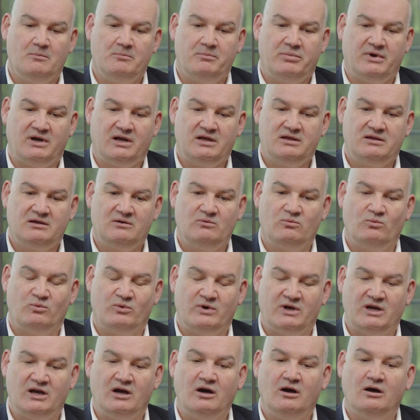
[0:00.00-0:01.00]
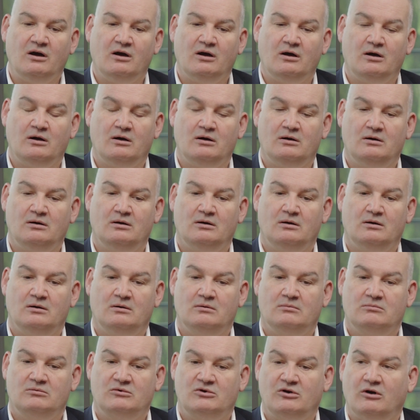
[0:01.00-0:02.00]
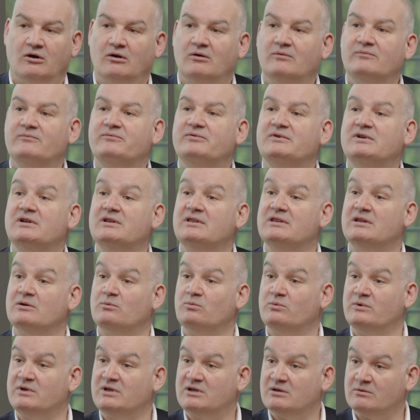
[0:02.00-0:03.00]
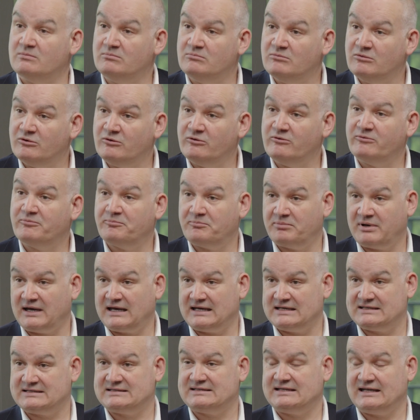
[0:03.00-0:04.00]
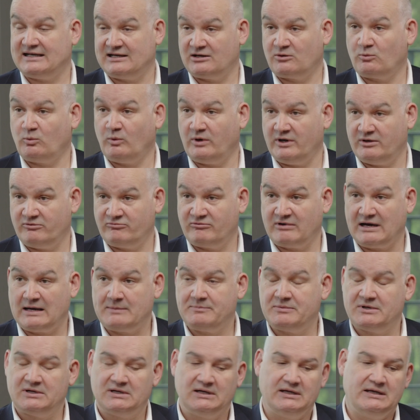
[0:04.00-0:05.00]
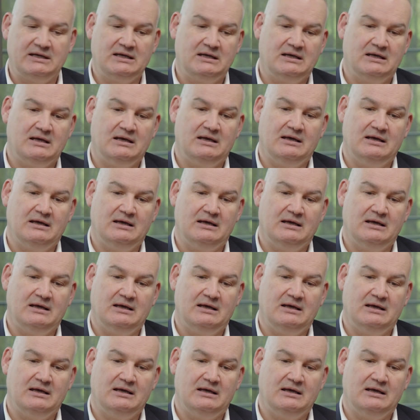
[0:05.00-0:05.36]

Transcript: But I think we are confident that we can move past that quite rapidly.